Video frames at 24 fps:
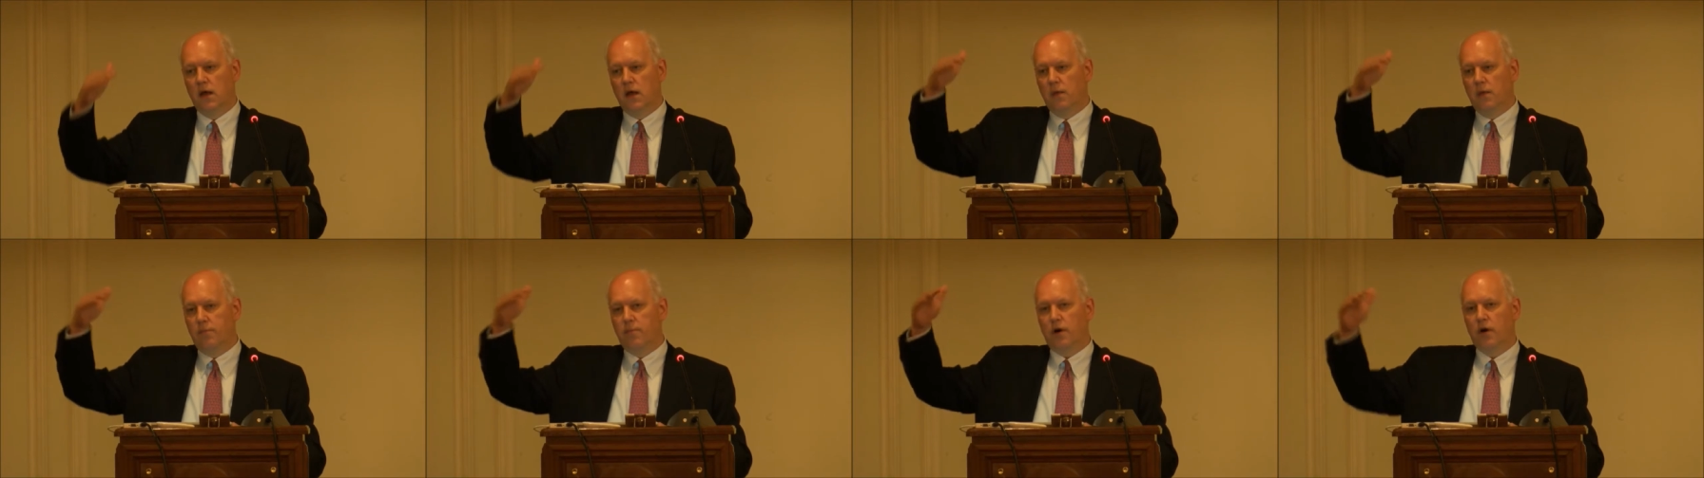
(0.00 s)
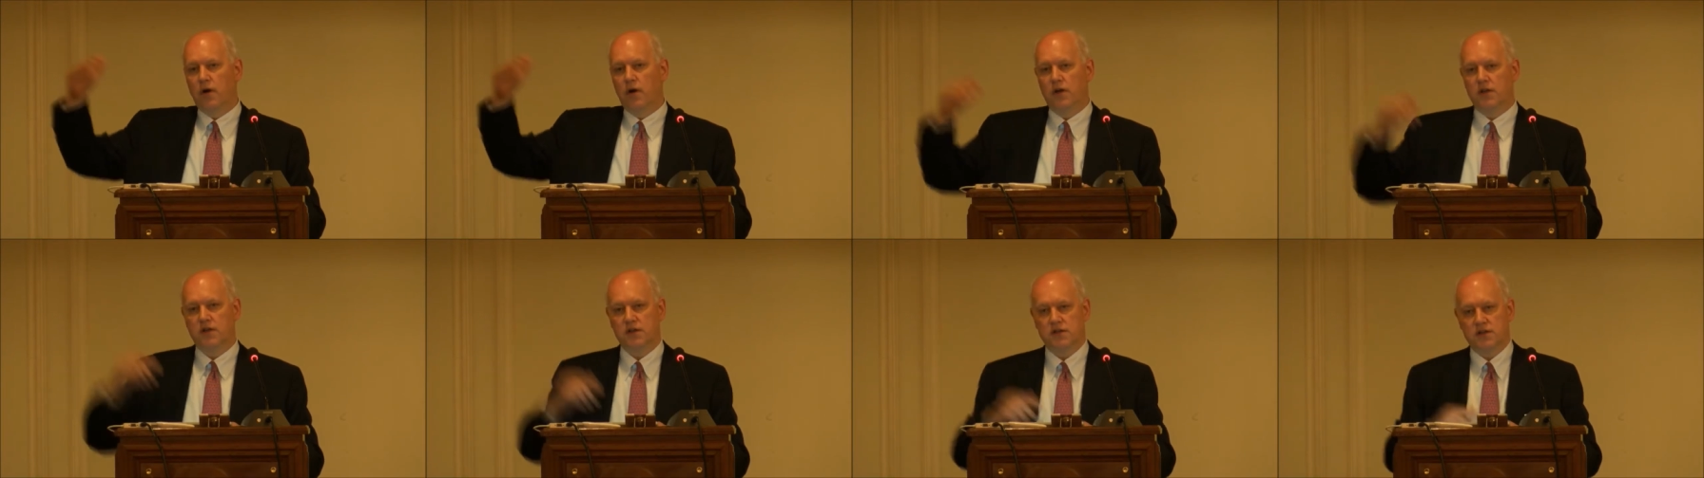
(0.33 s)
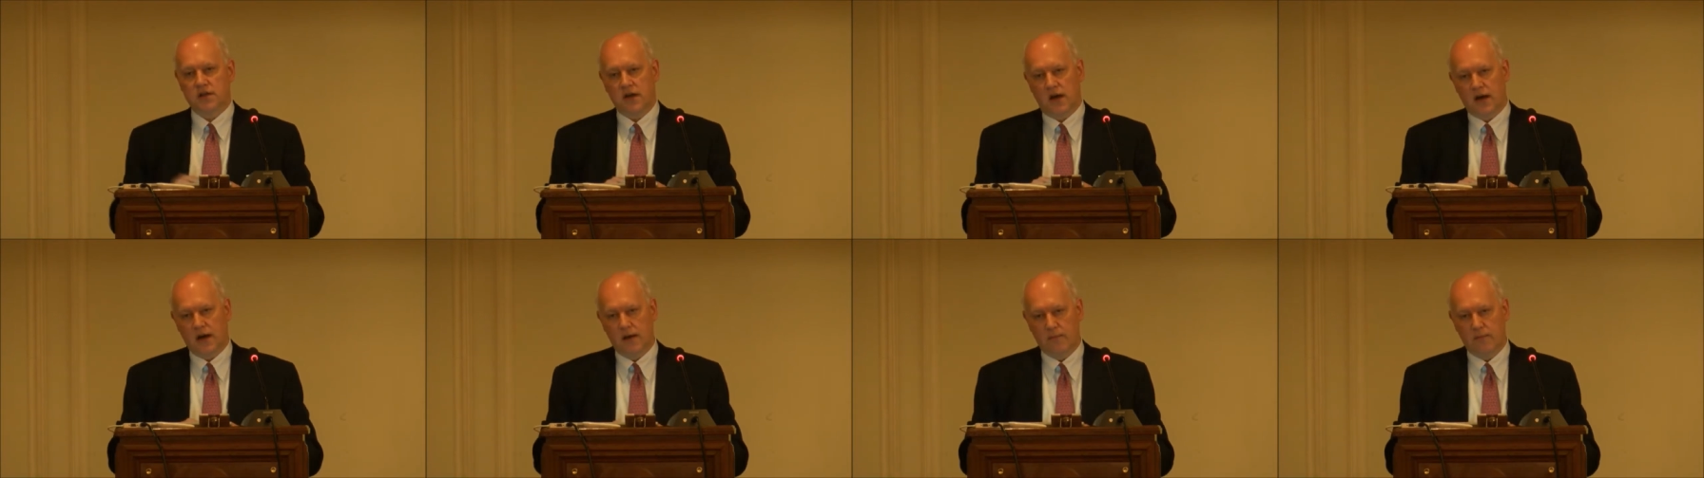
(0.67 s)
uh, part at a
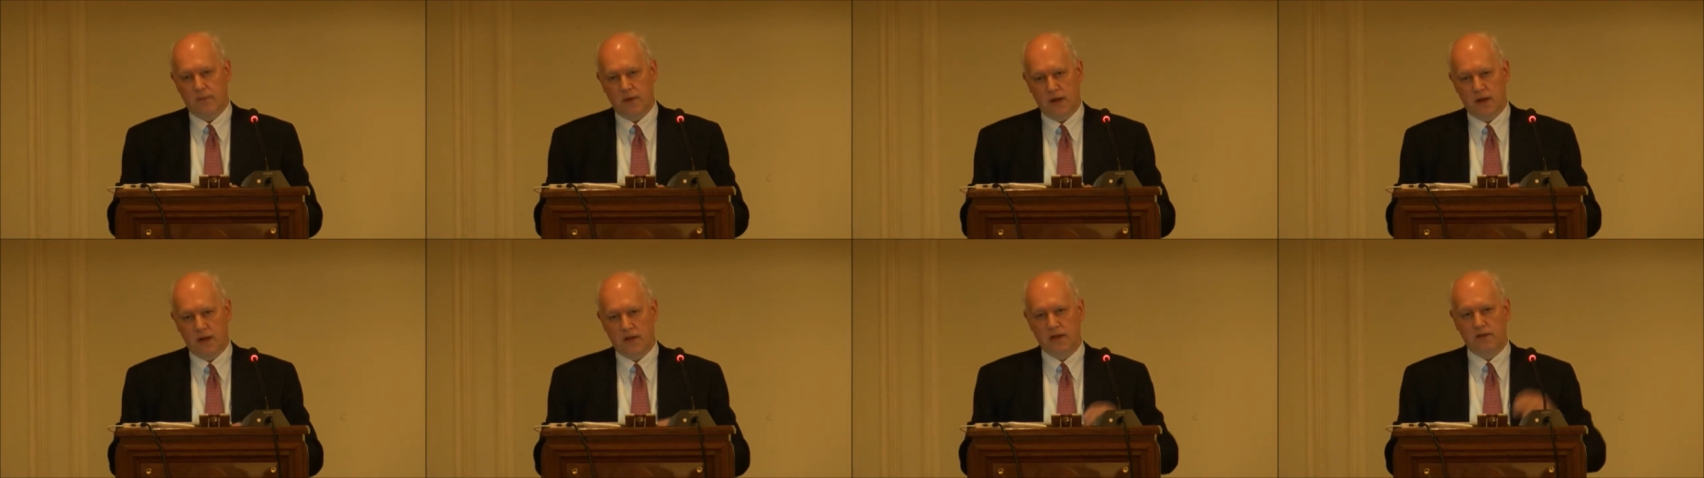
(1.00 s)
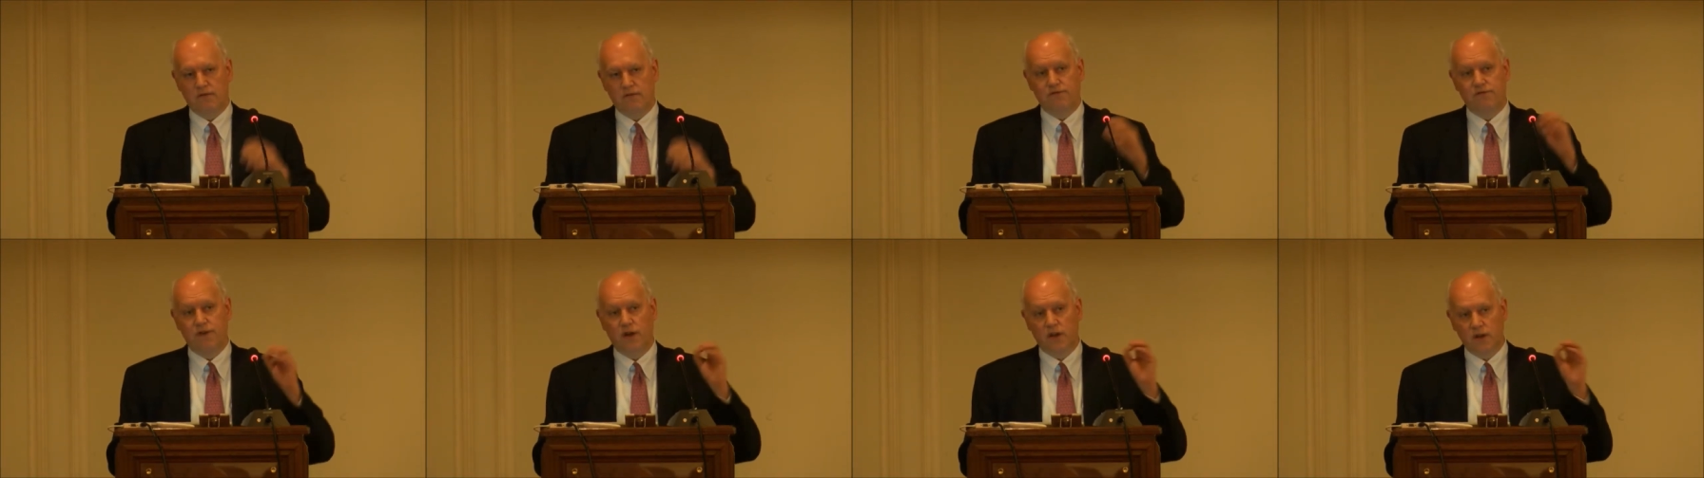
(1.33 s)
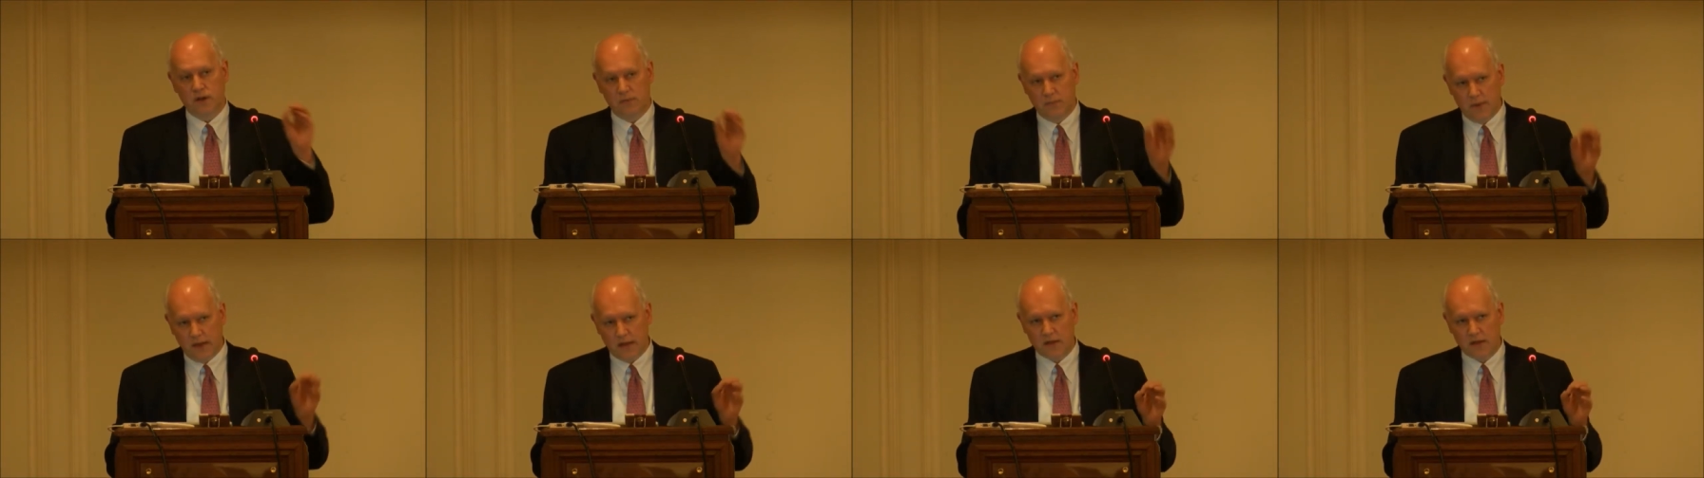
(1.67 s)
time, and I think
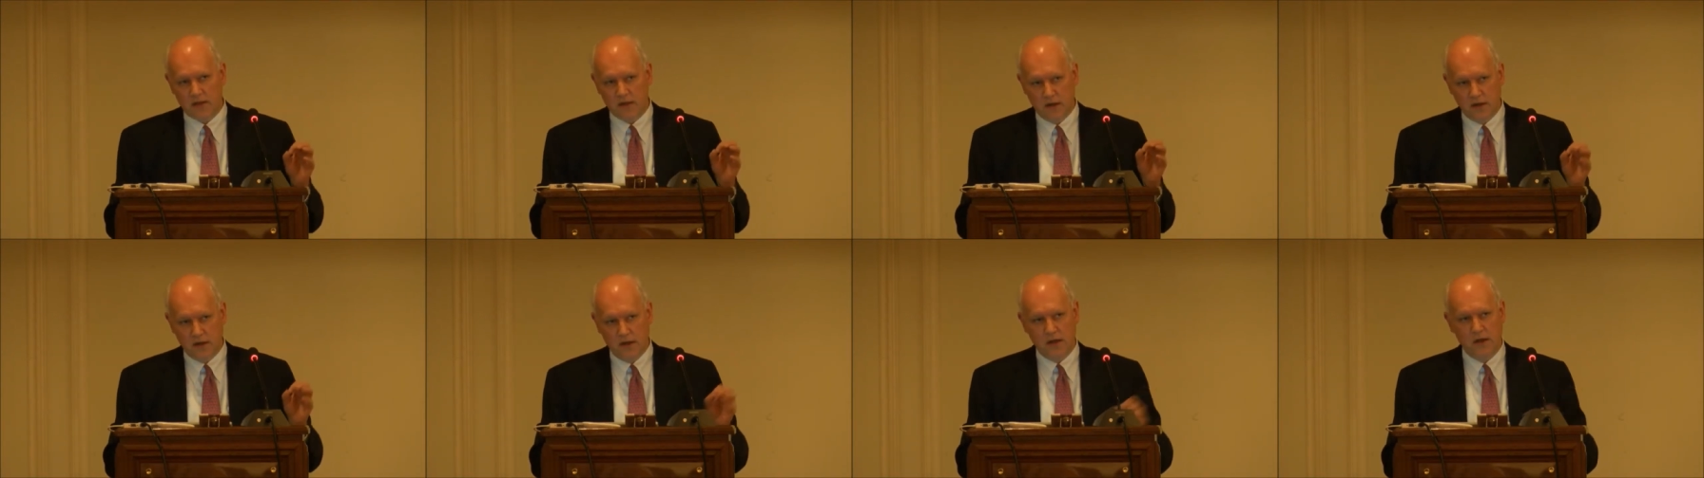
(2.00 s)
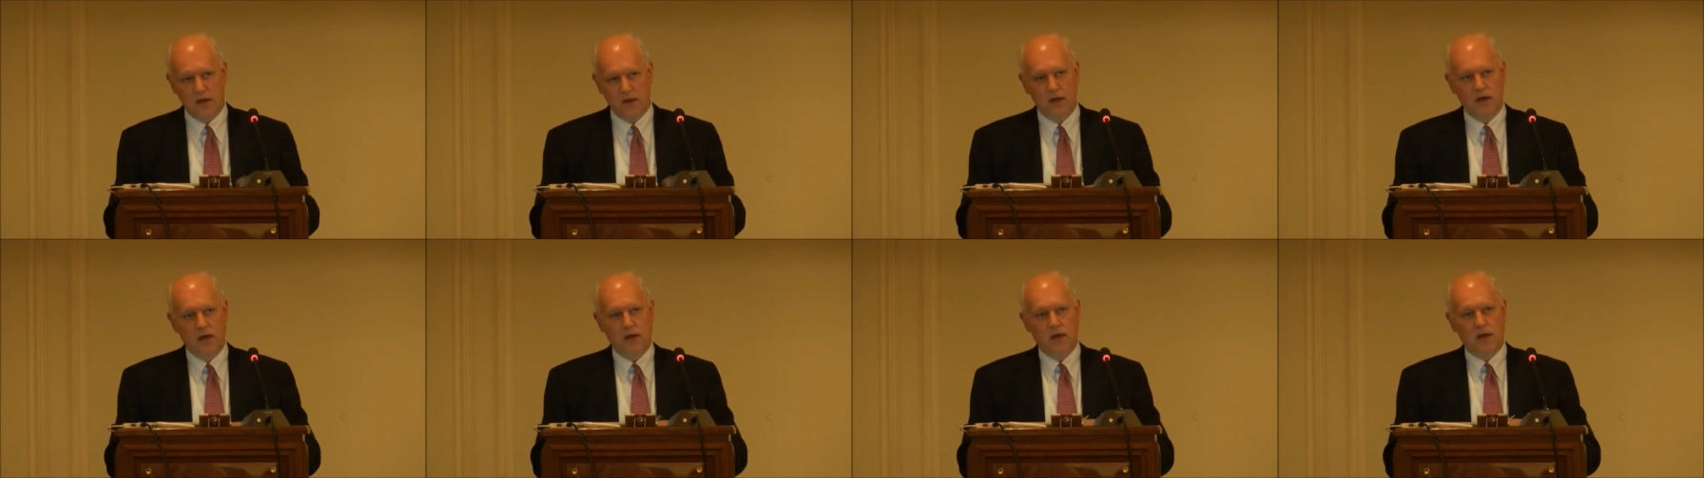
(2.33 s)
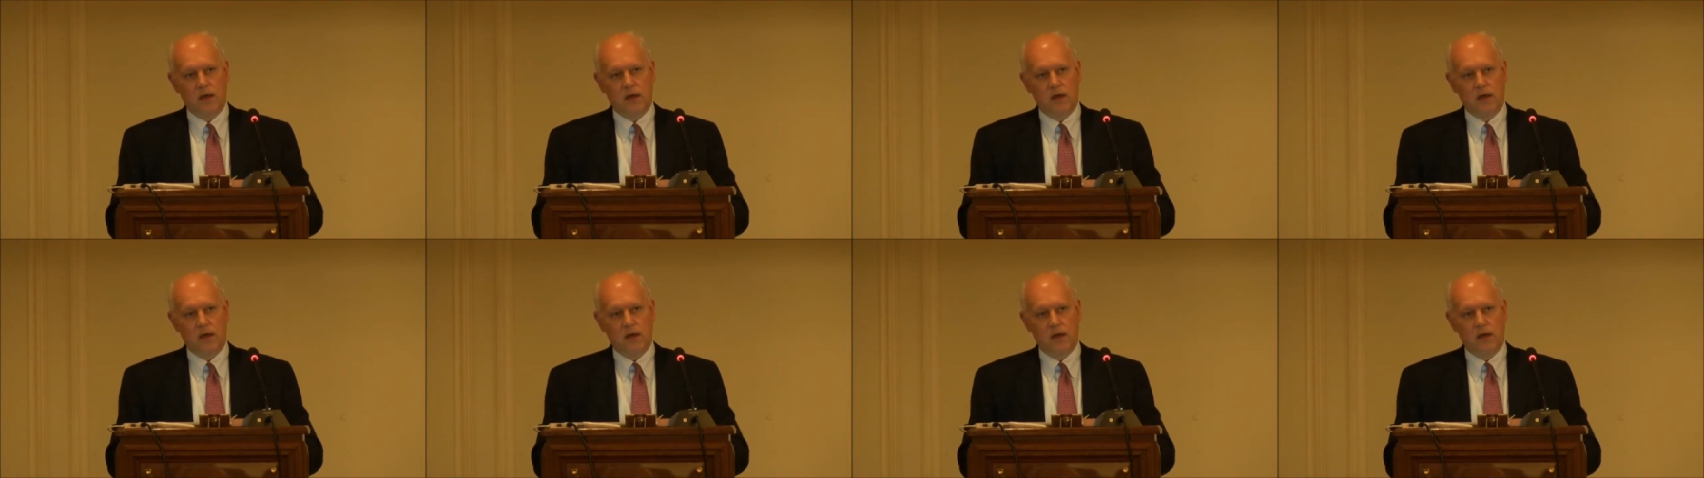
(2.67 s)
fundamentally,